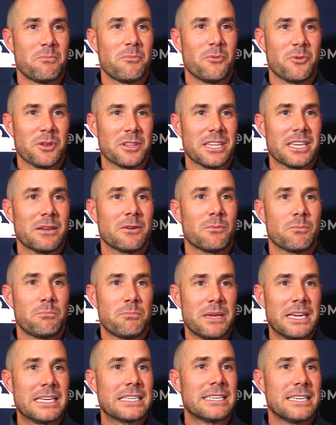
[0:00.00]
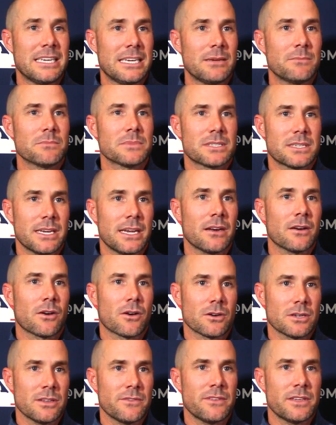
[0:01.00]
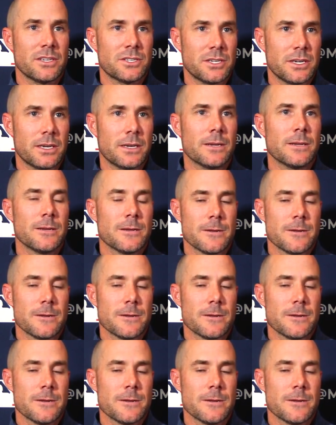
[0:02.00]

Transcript: really big teams in our division,